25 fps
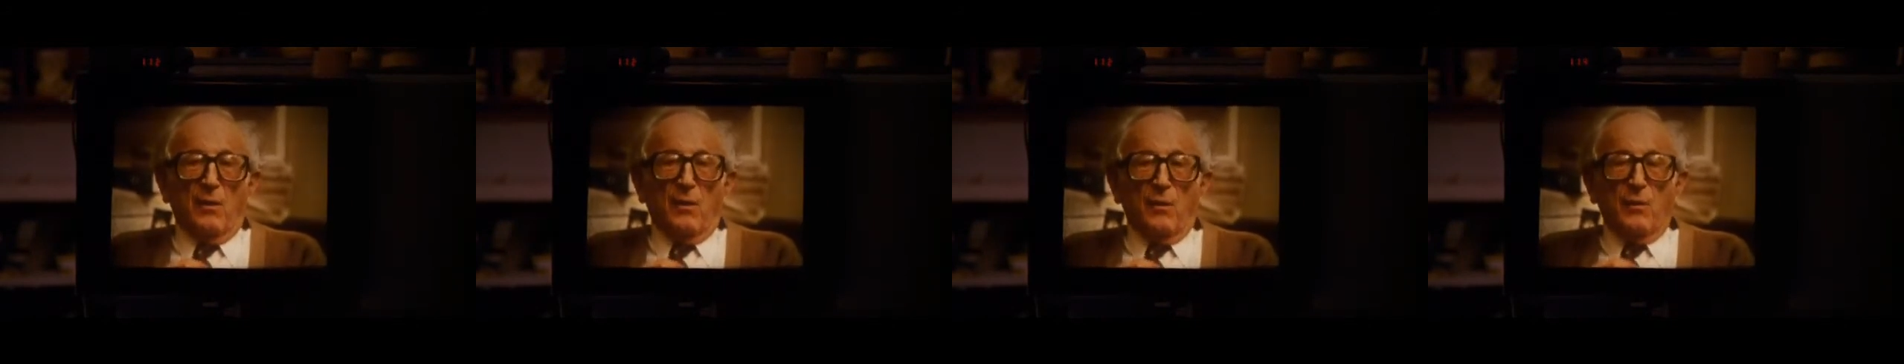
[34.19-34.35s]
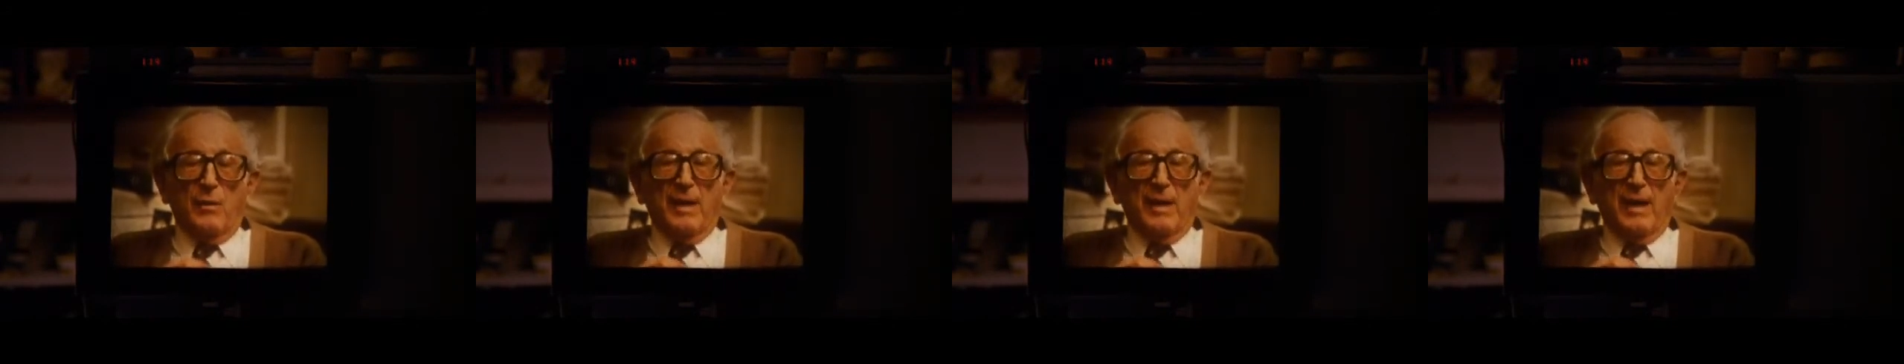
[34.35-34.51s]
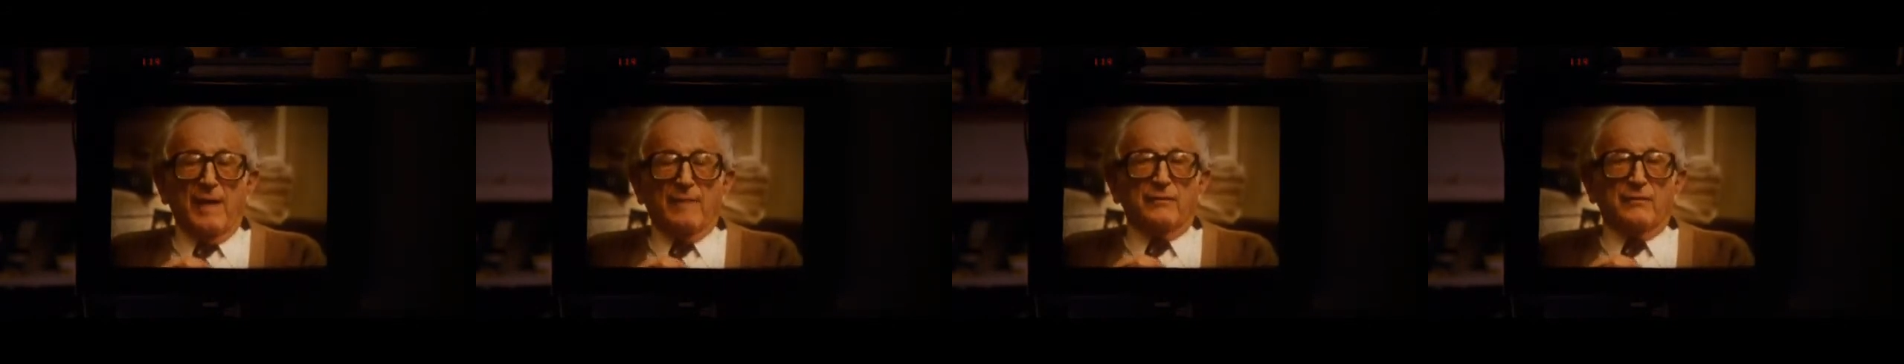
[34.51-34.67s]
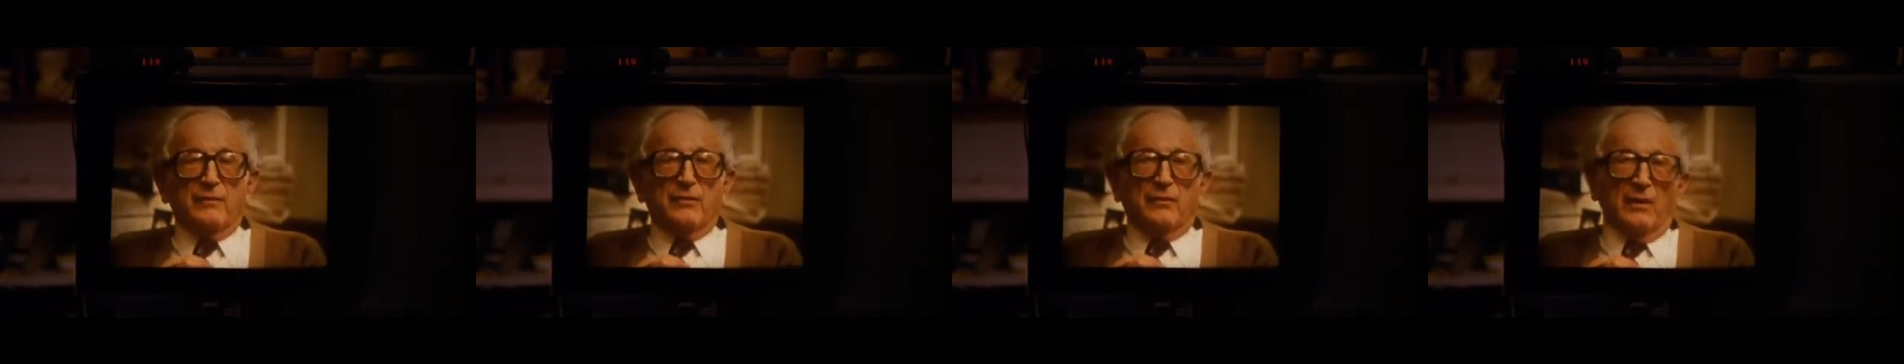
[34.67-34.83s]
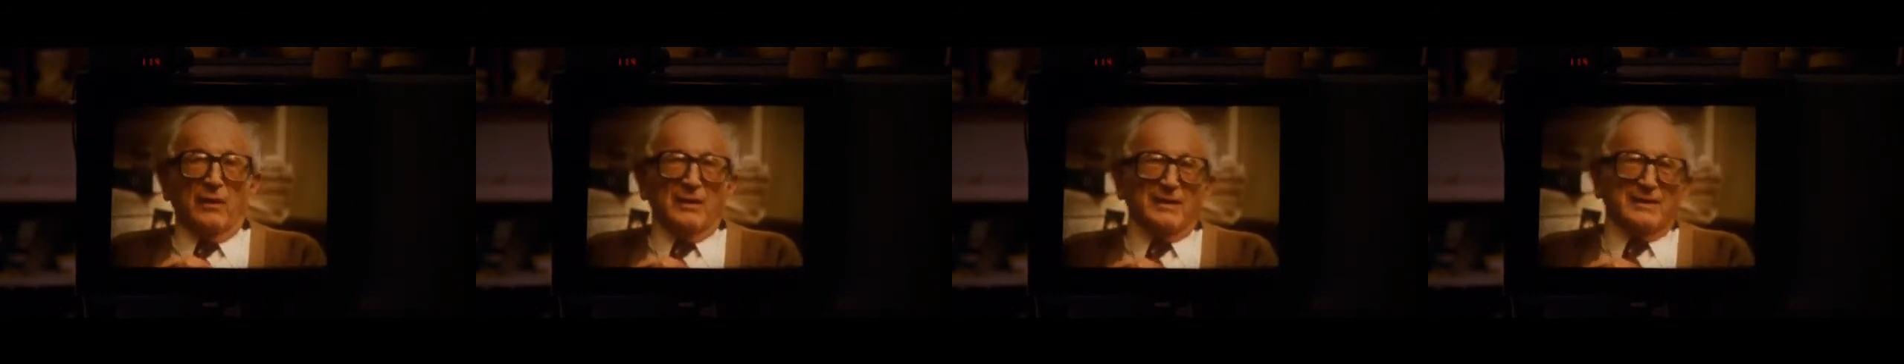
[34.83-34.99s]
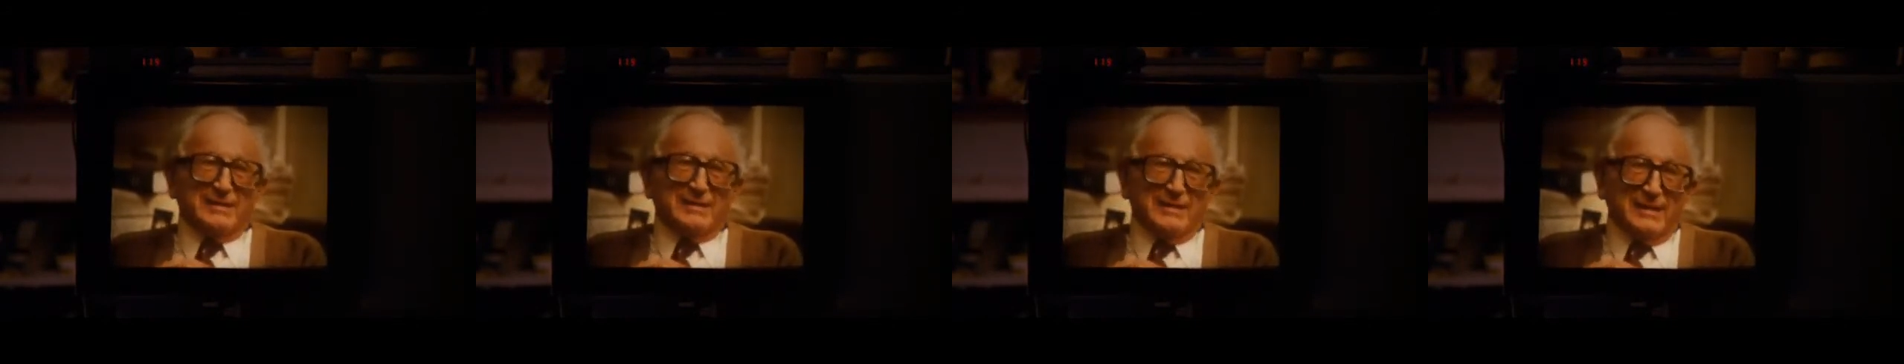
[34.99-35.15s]
we have
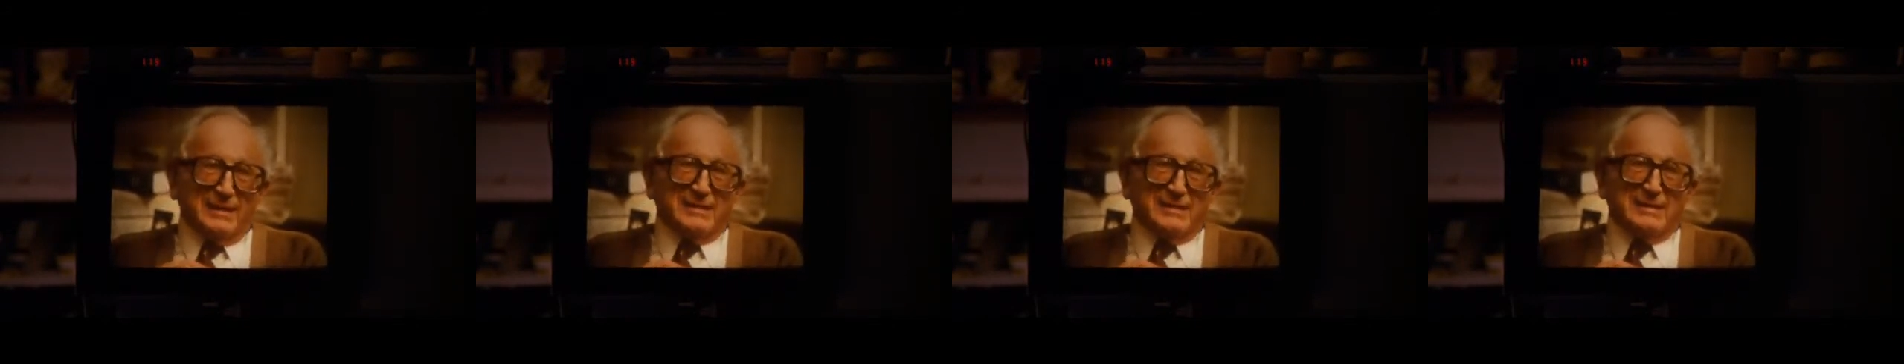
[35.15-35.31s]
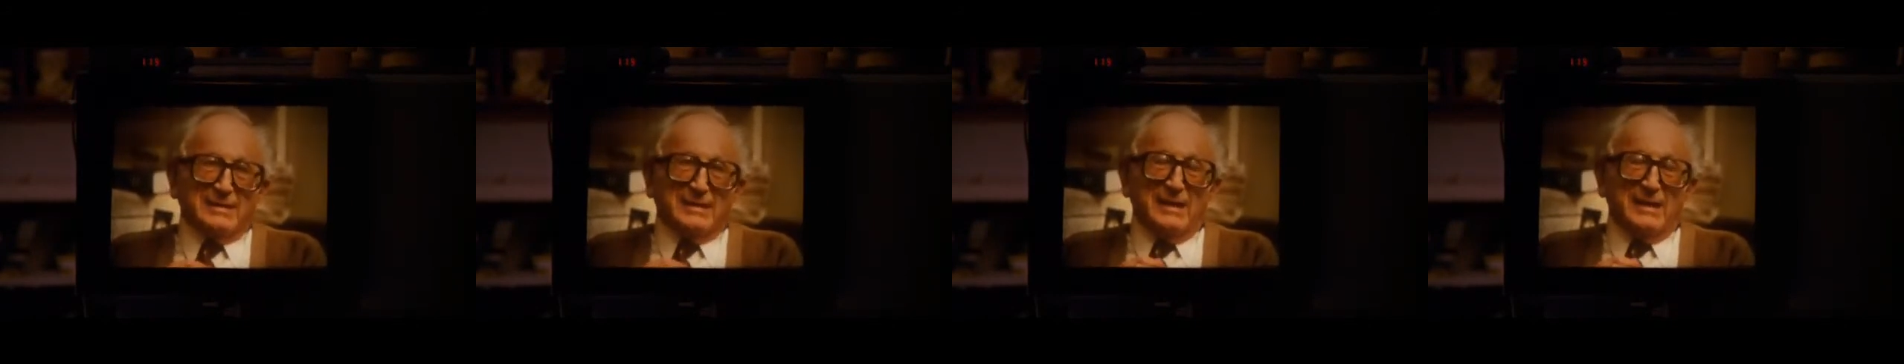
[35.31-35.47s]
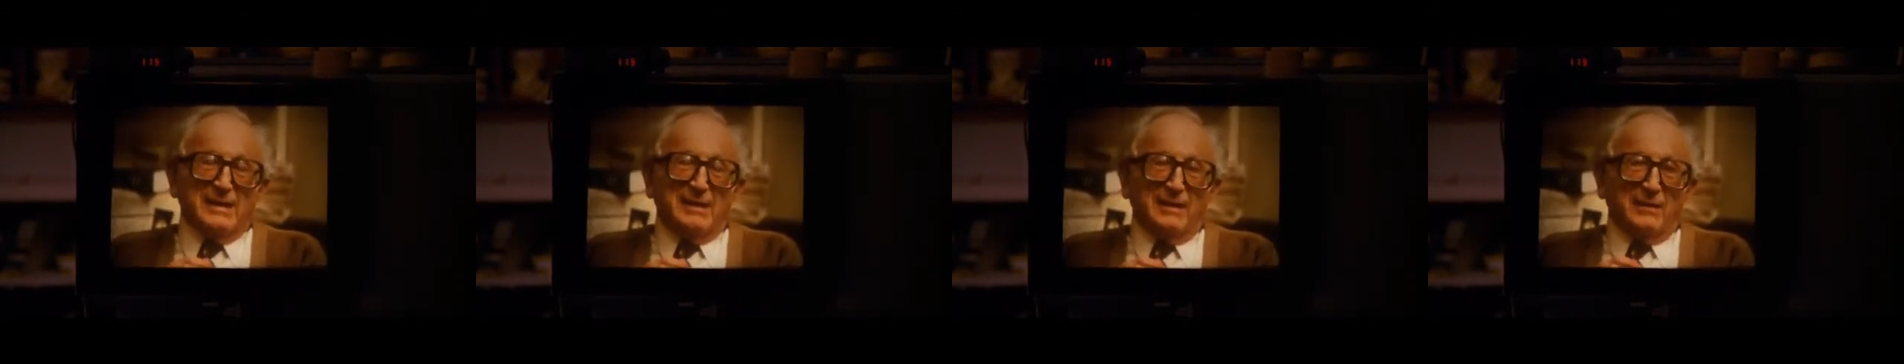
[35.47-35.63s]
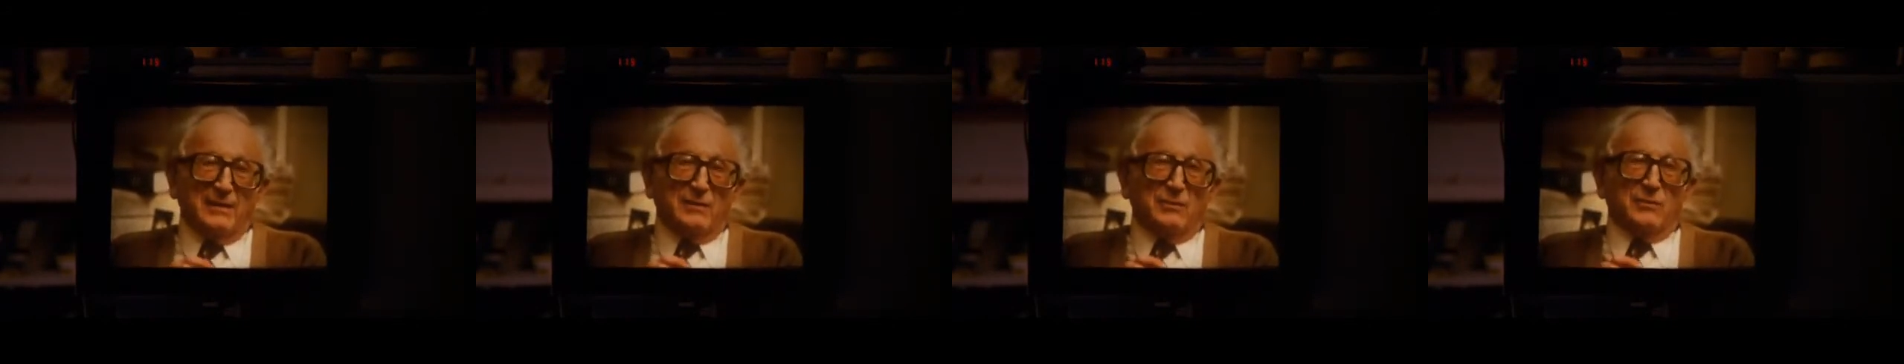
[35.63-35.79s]
not succeeded